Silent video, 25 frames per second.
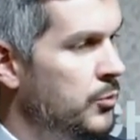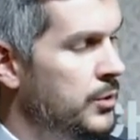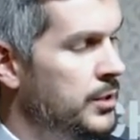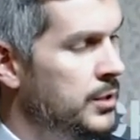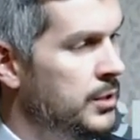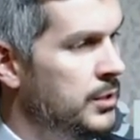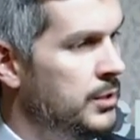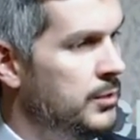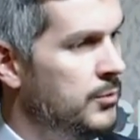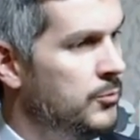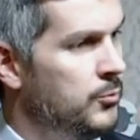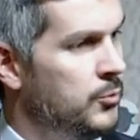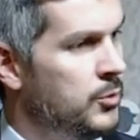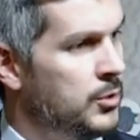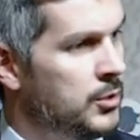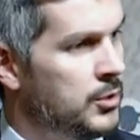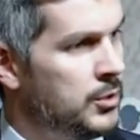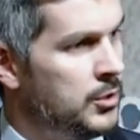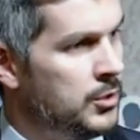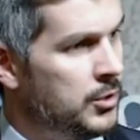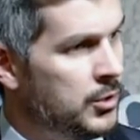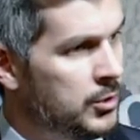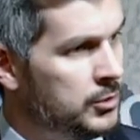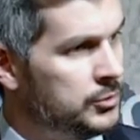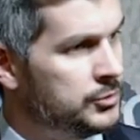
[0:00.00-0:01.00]
We
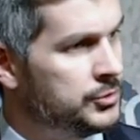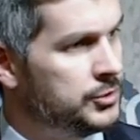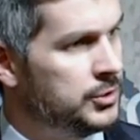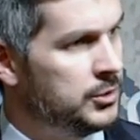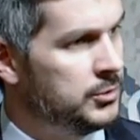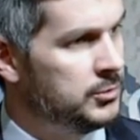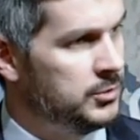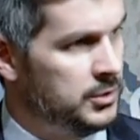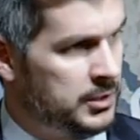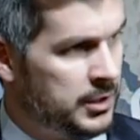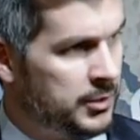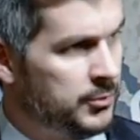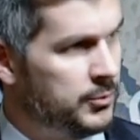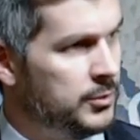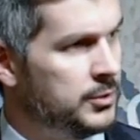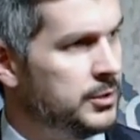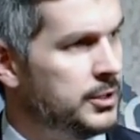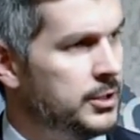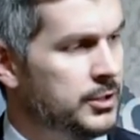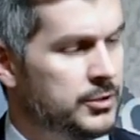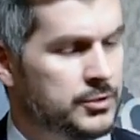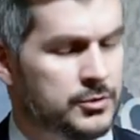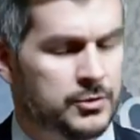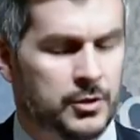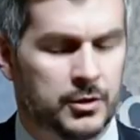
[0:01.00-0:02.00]
were also, and I
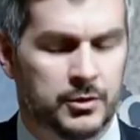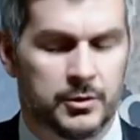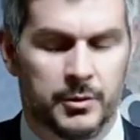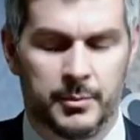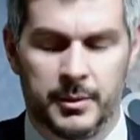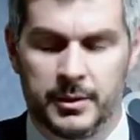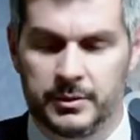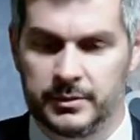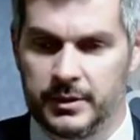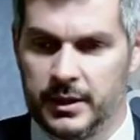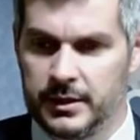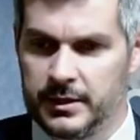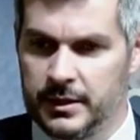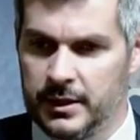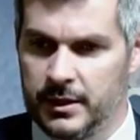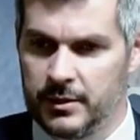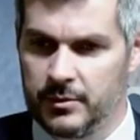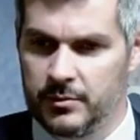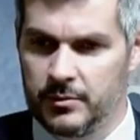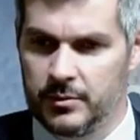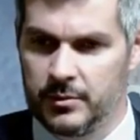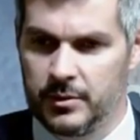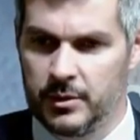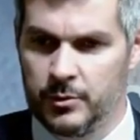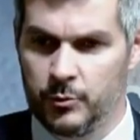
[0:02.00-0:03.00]
want to talk about that
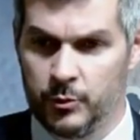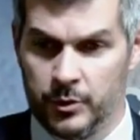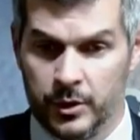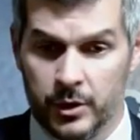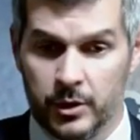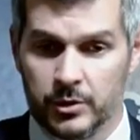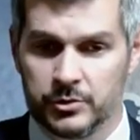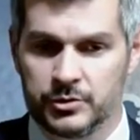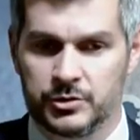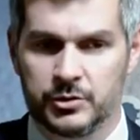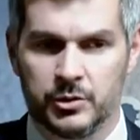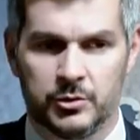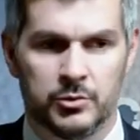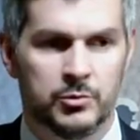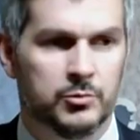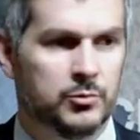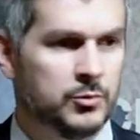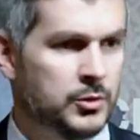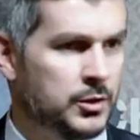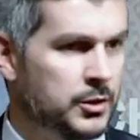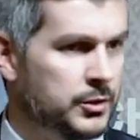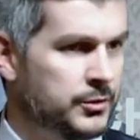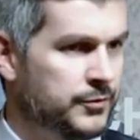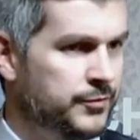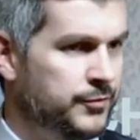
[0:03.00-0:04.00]
now, we also
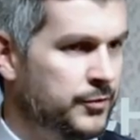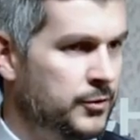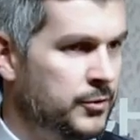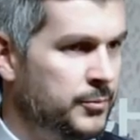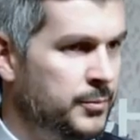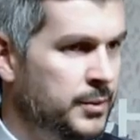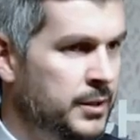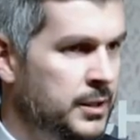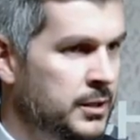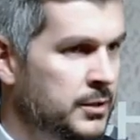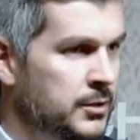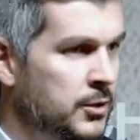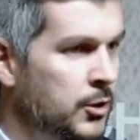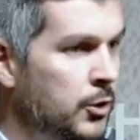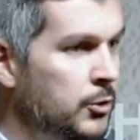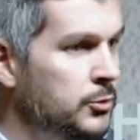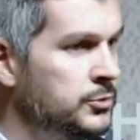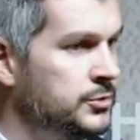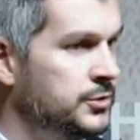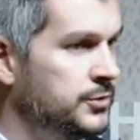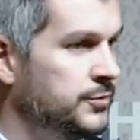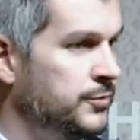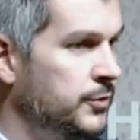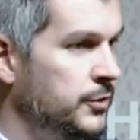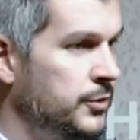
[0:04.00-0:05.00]
worked for being
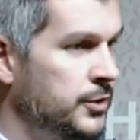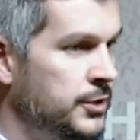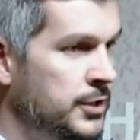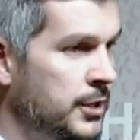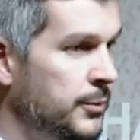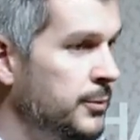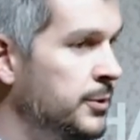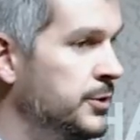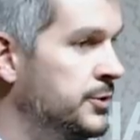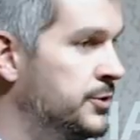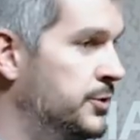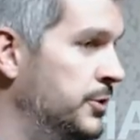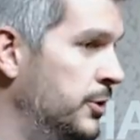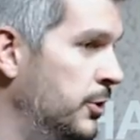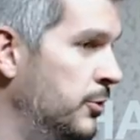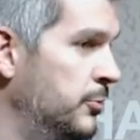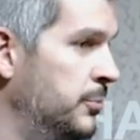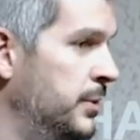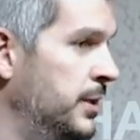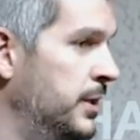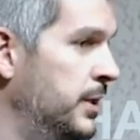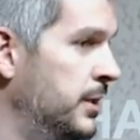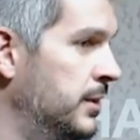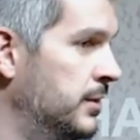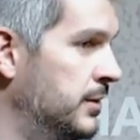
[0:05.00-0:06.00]
hosts for the
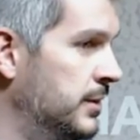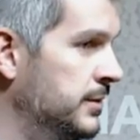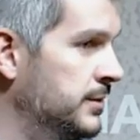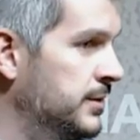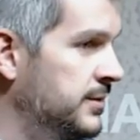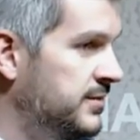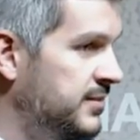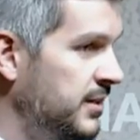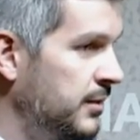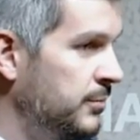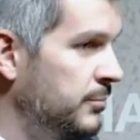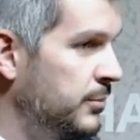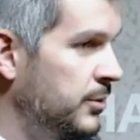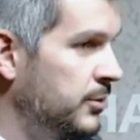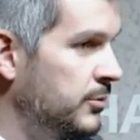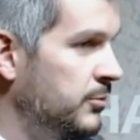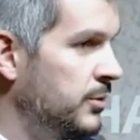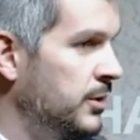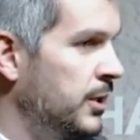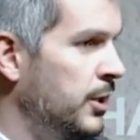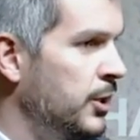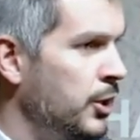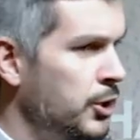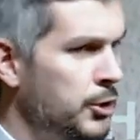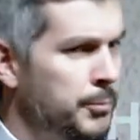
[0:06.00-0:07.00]
WTO meeting in December,
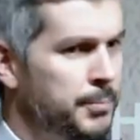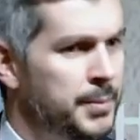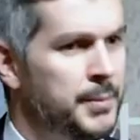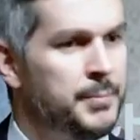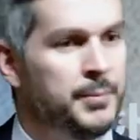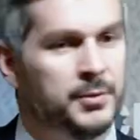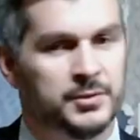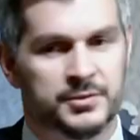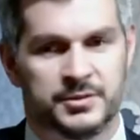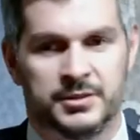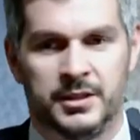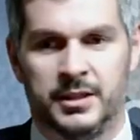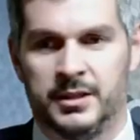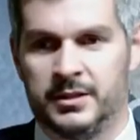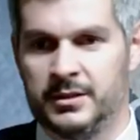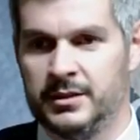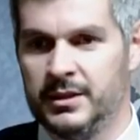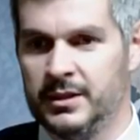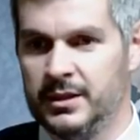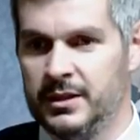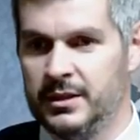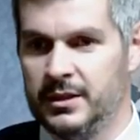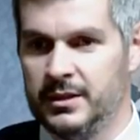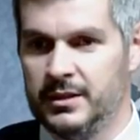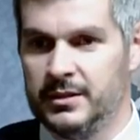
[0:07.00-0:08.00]
when a lot of people
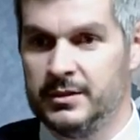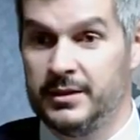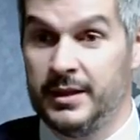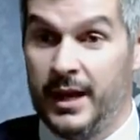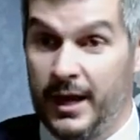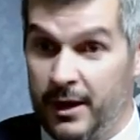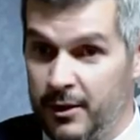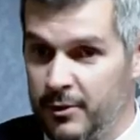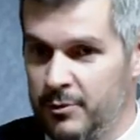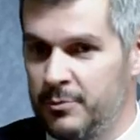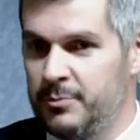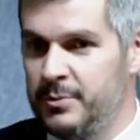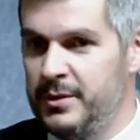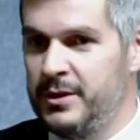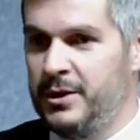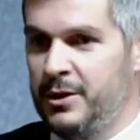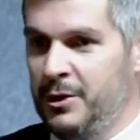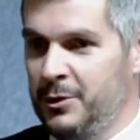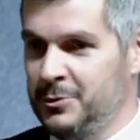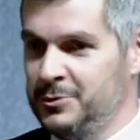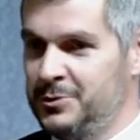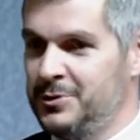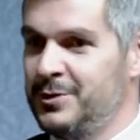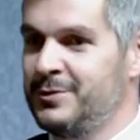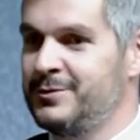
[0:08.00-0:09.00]
said, now be
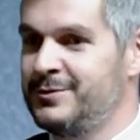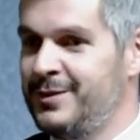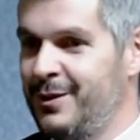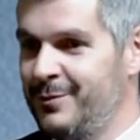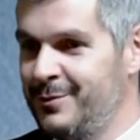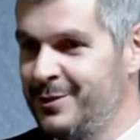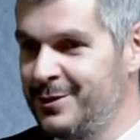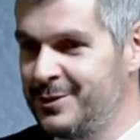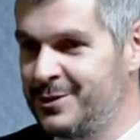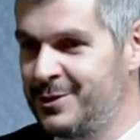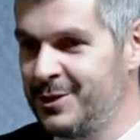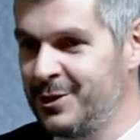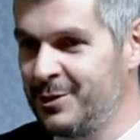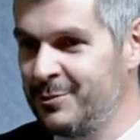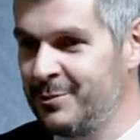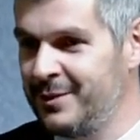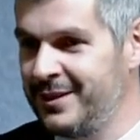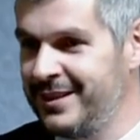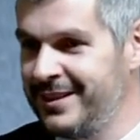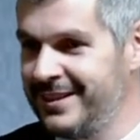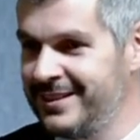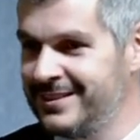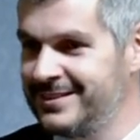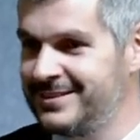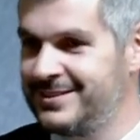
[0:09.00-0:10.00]
hosts of WTO
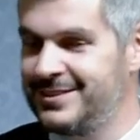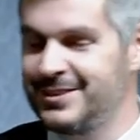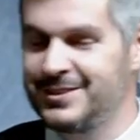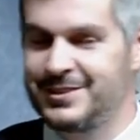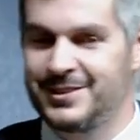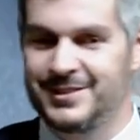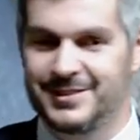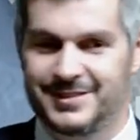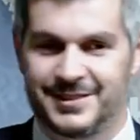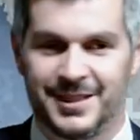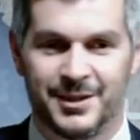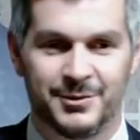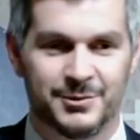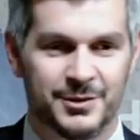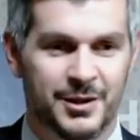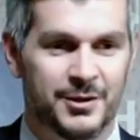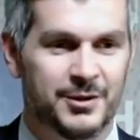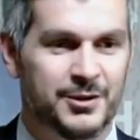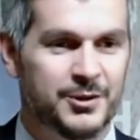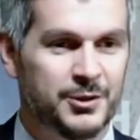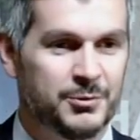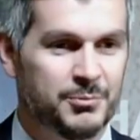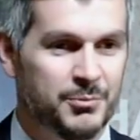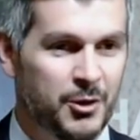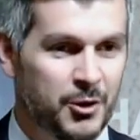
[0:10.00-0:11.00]
meeting, it doesn't
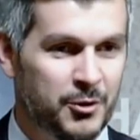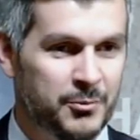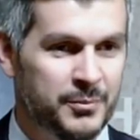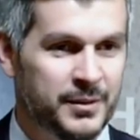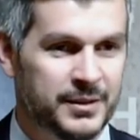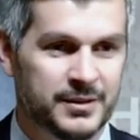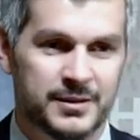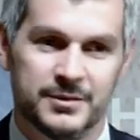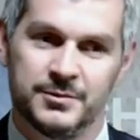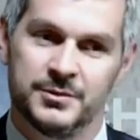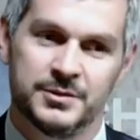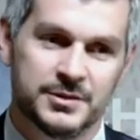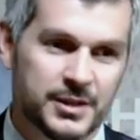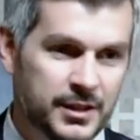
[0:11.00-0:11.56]
sound a good moment.